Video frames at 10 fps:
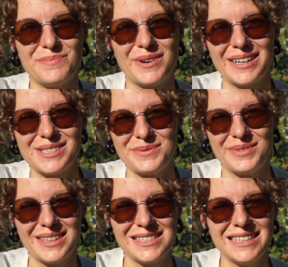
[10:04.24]
the braai to
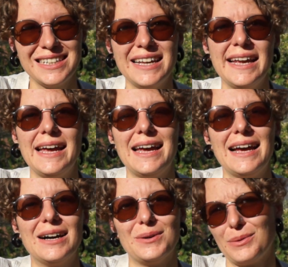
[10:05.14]
fit in,
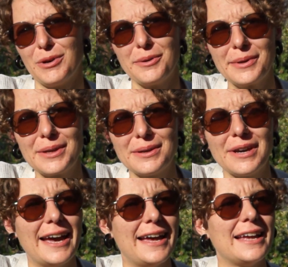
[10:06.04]
or the
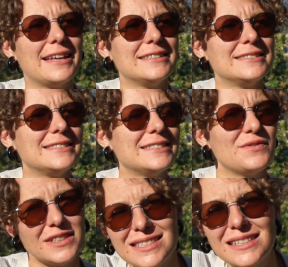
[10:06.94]
barbecue, and it
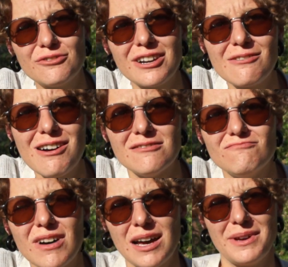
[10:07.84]
fits in really well.
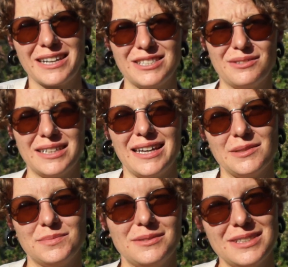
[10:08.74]
I'm actually quite
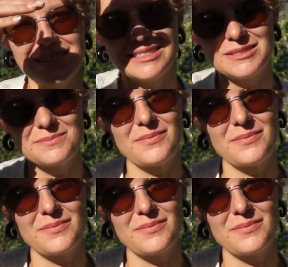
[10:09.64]
happy with it.